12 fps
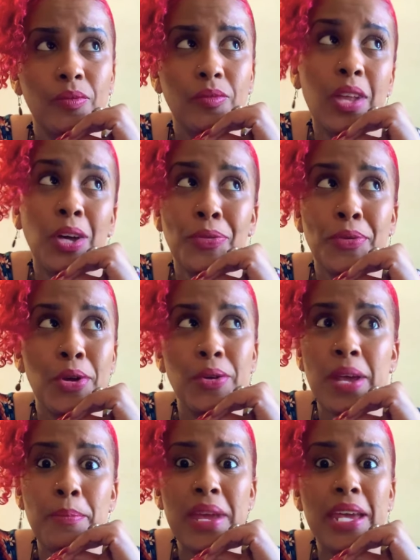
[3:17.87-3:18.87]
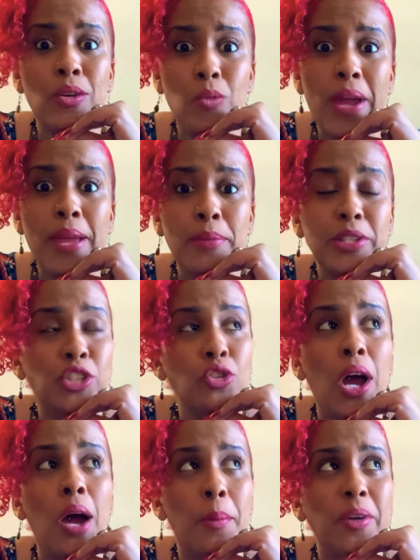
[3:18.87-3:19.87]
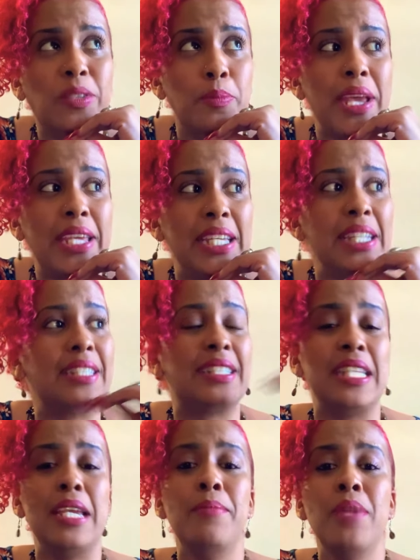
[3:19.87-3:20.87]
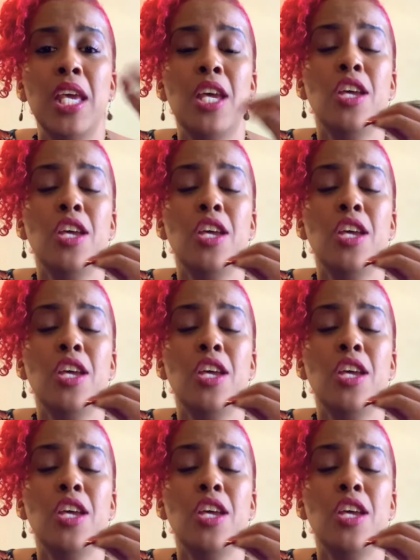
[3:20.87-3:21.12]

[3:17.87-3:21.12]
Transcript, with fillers: Don't throw that man away. But you almost making it seem